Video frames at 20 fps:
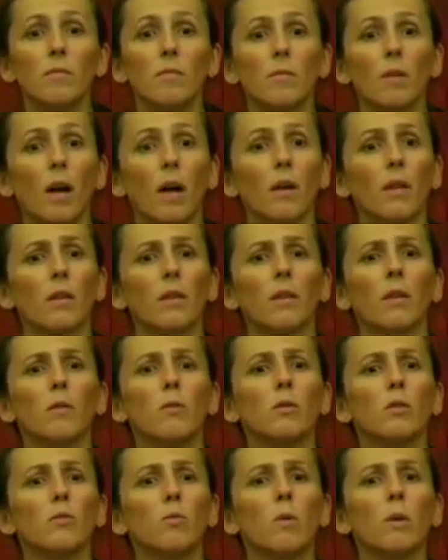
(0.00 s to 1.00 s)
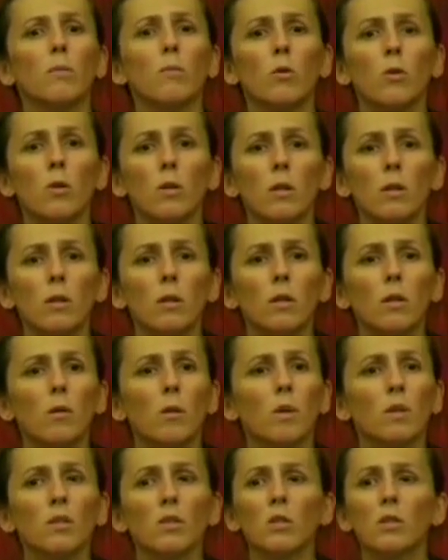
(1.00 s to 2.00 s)
I think there was one more
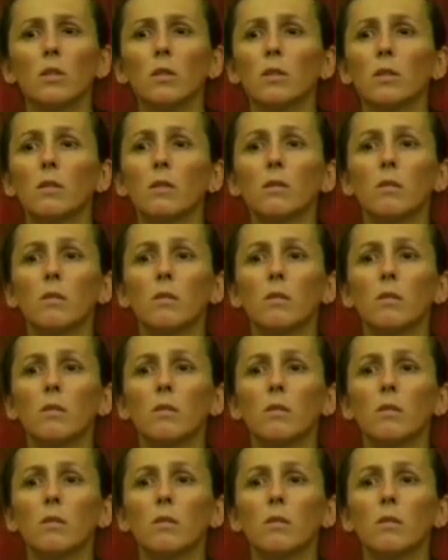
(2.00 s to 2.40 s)
question.